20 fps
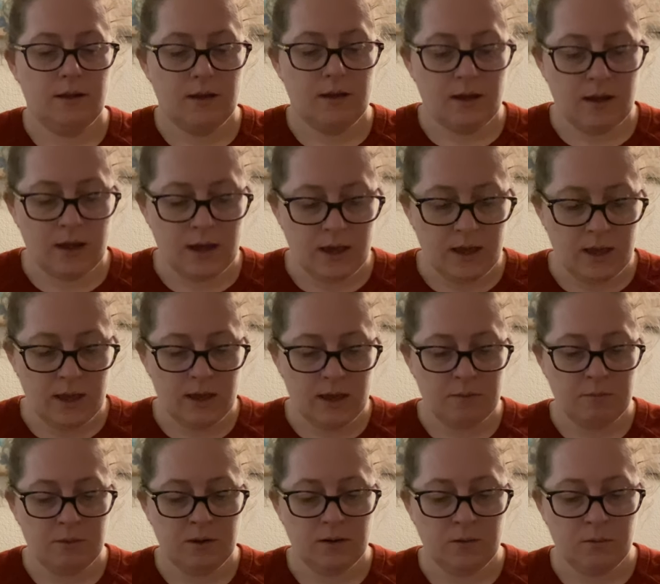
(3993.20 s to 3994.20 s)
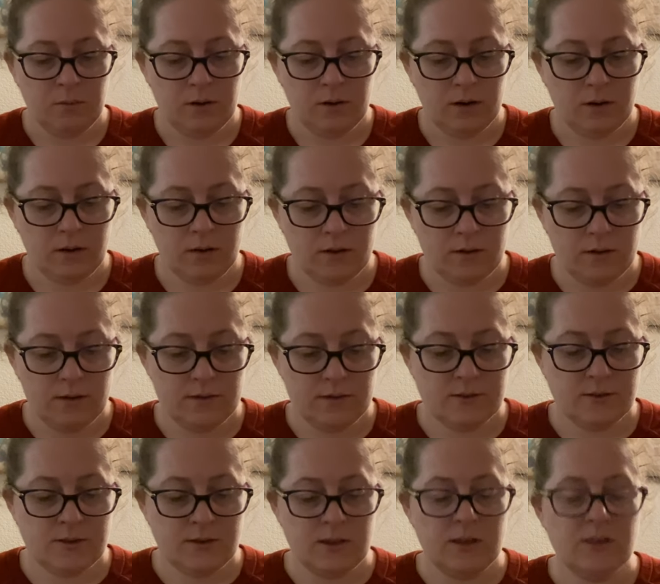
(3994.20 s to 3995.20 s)
I am going to work
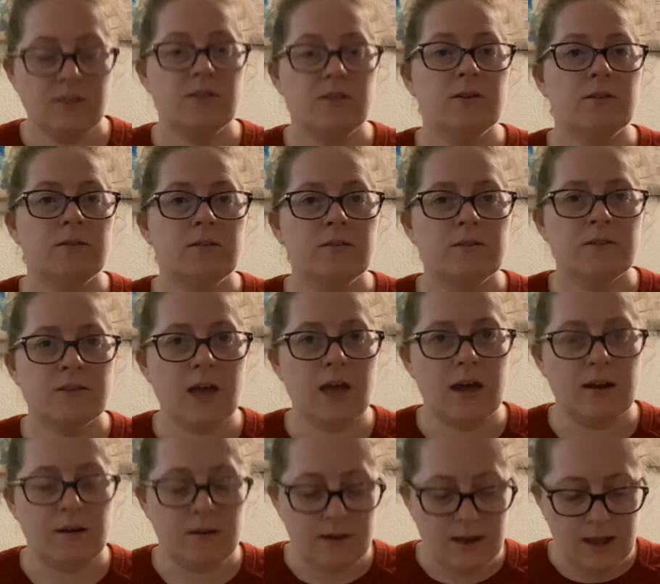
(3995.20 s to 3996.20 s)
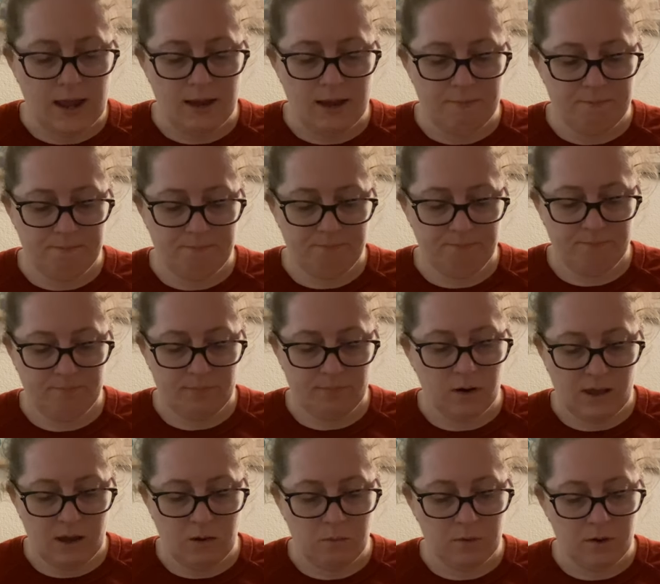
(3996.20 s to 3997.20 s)
seasonal Saturday
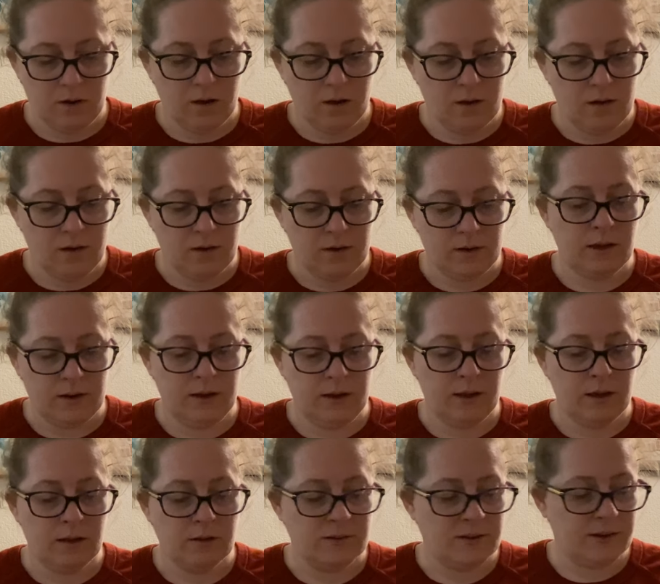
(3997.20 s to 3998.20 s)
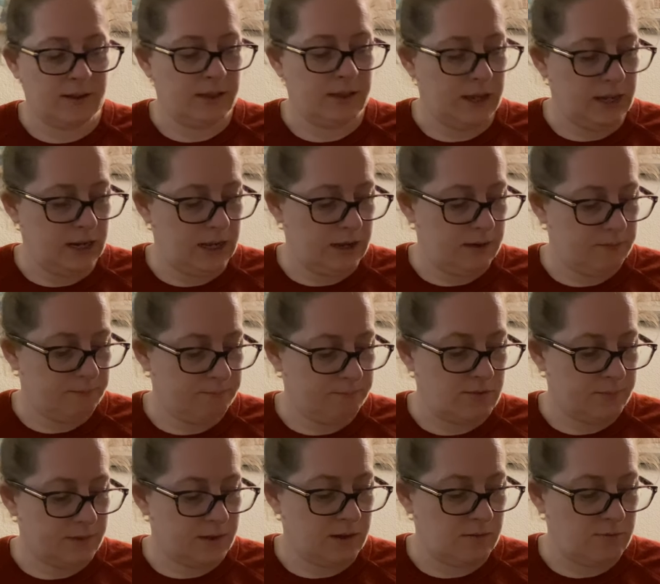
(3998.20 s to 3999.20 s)
and work on a Celtic lady
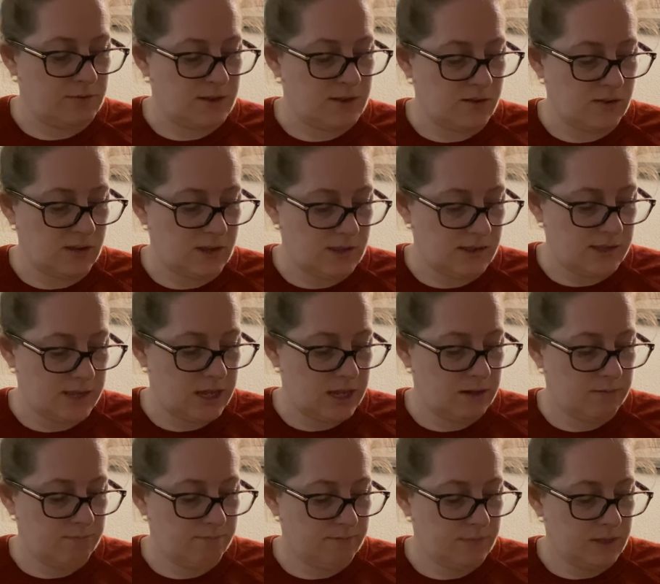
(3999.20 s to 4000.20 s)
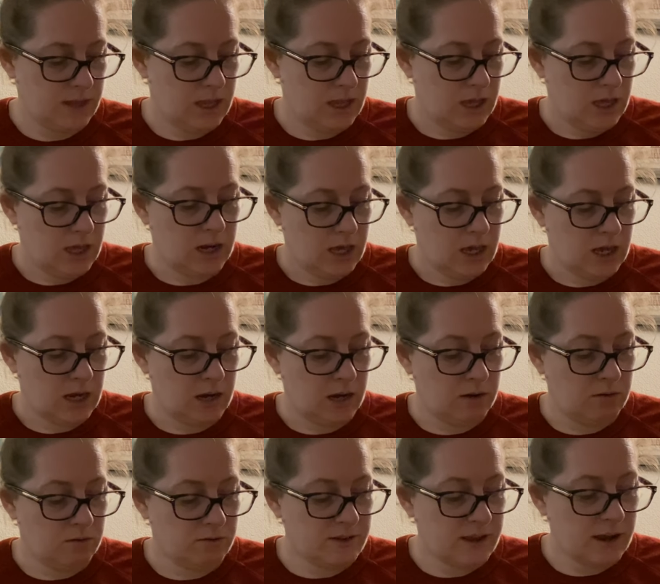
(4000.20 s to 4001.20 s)
of the season. And I
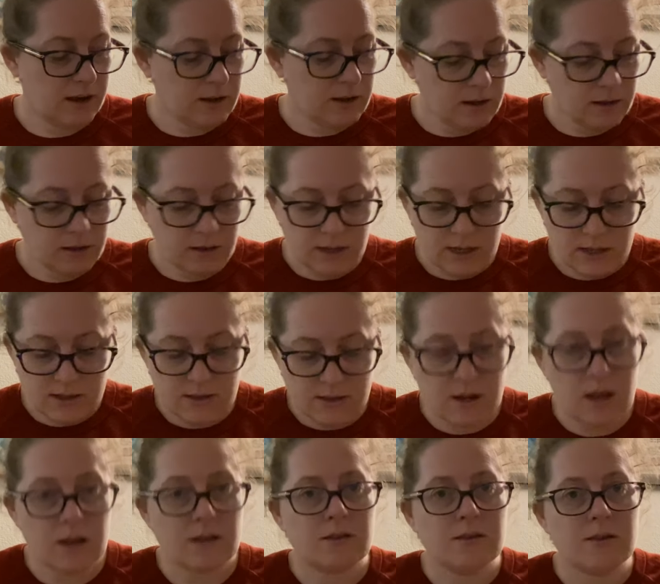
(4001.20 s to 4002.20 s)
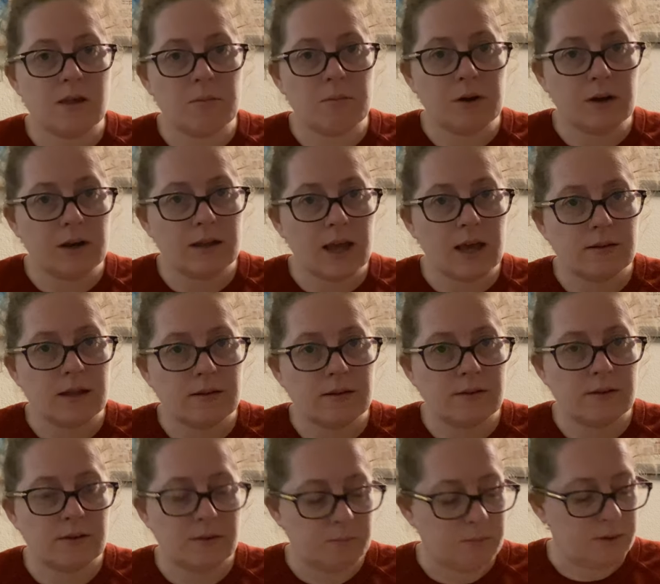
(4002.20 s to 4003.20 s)
know technically it's not summer yet,
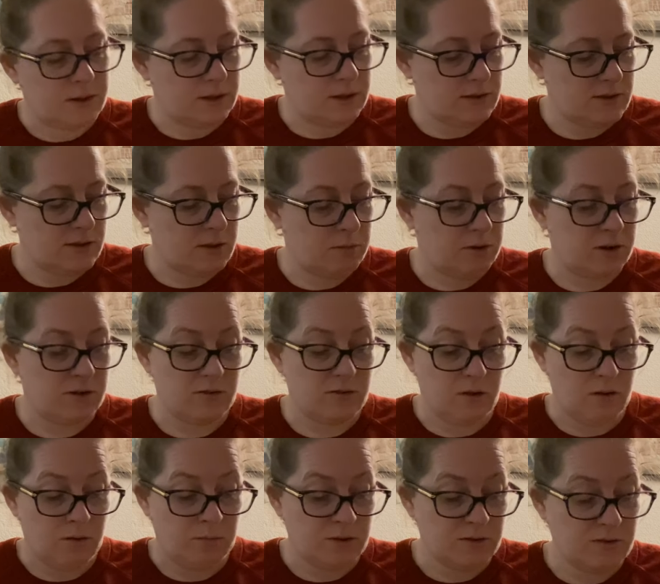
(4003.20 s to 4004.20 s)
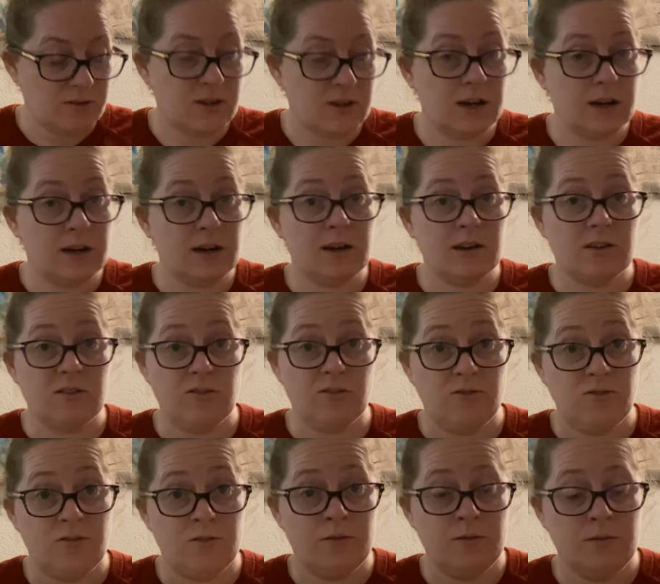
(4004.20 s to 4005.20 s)
but summer is almost here. It's
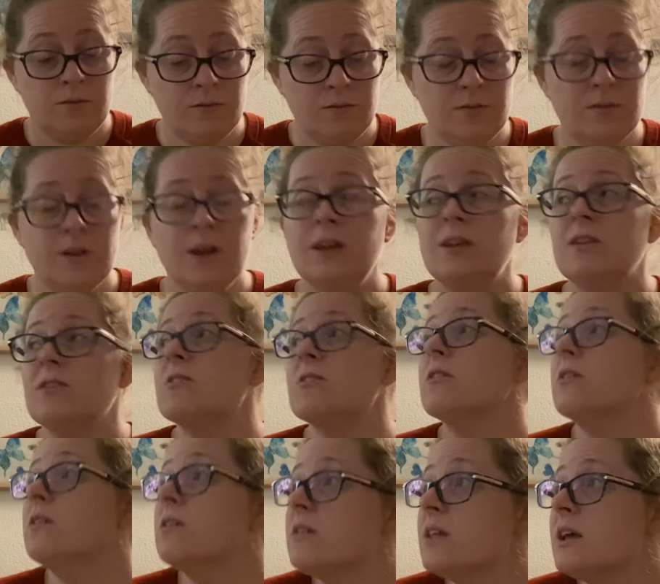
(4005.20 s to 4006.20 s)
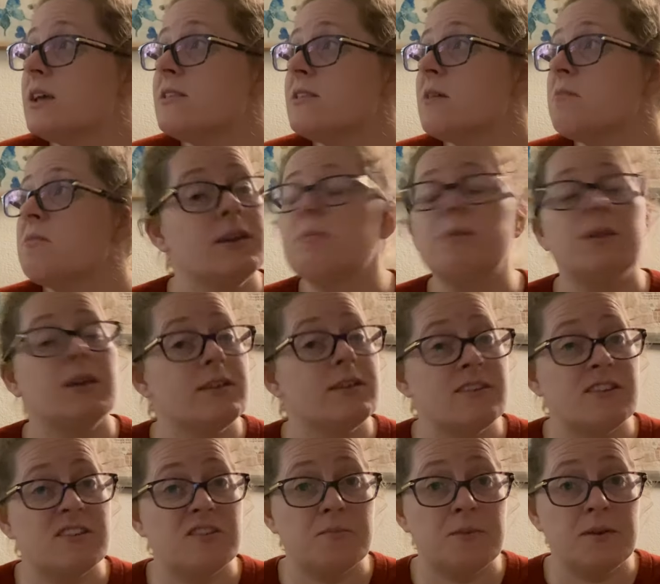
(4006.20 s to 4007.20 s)
June. Doesn't look like summer because
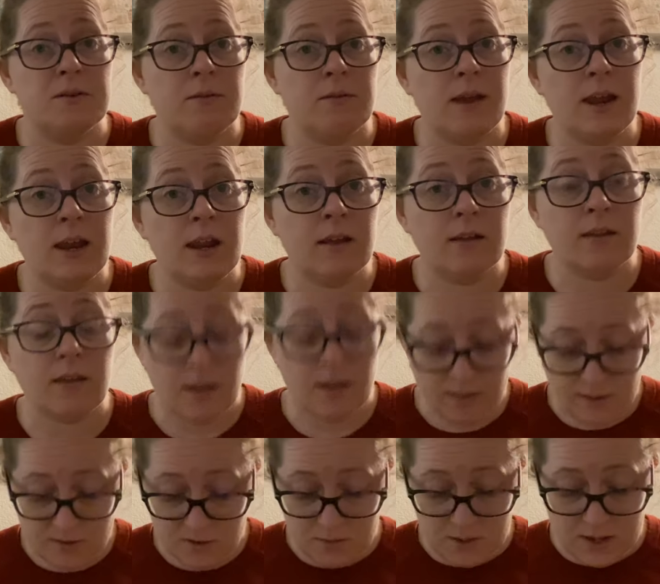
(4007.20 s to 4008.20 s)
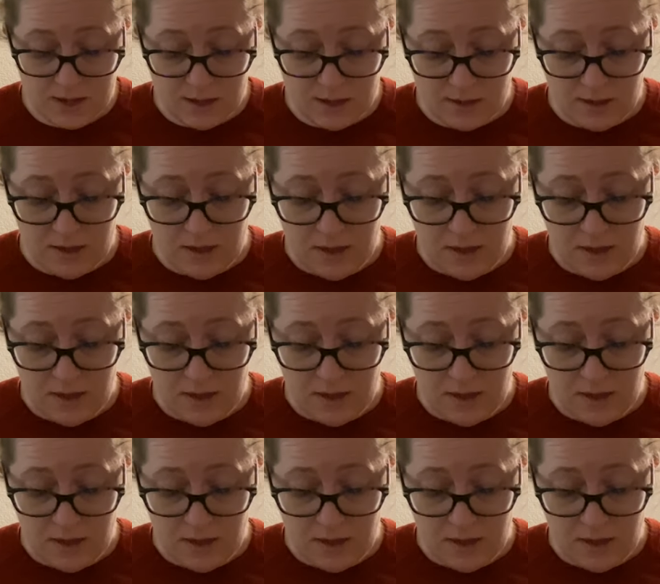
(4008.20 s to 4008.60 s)
it's been raining a lot this week.